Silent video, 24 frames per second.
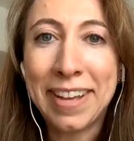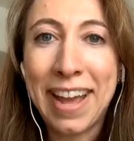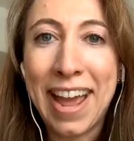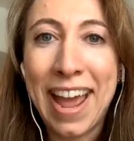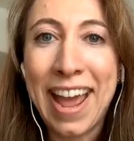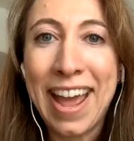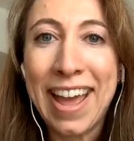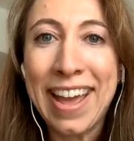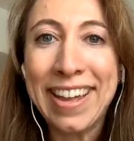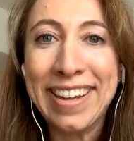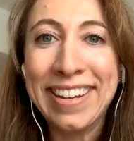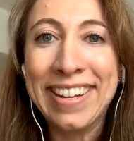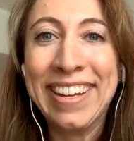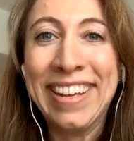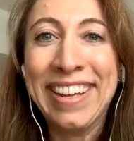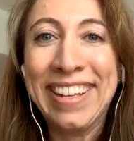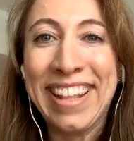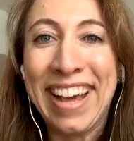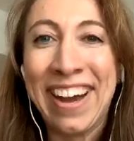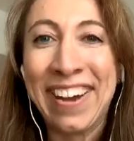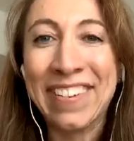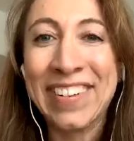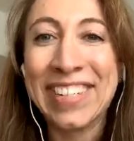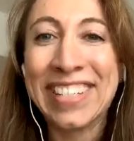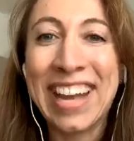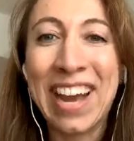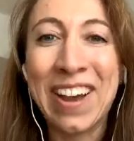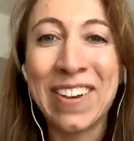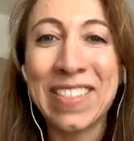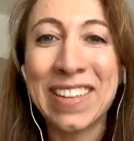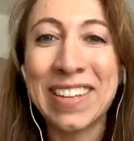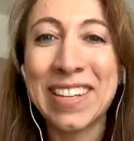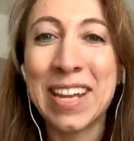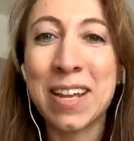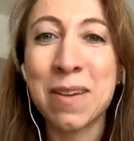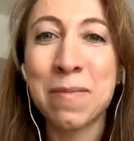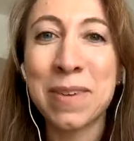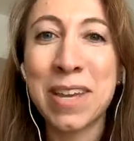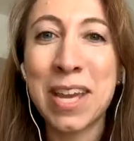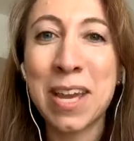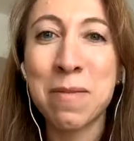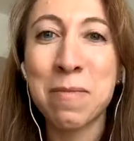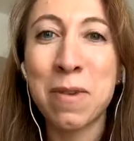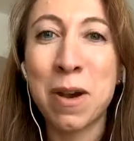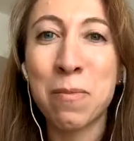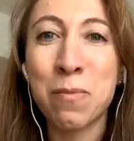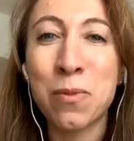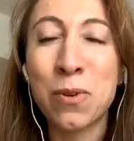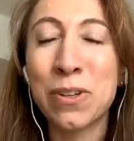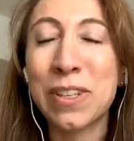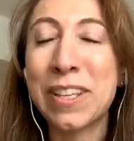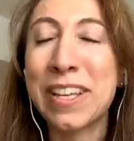And that was how the name came up.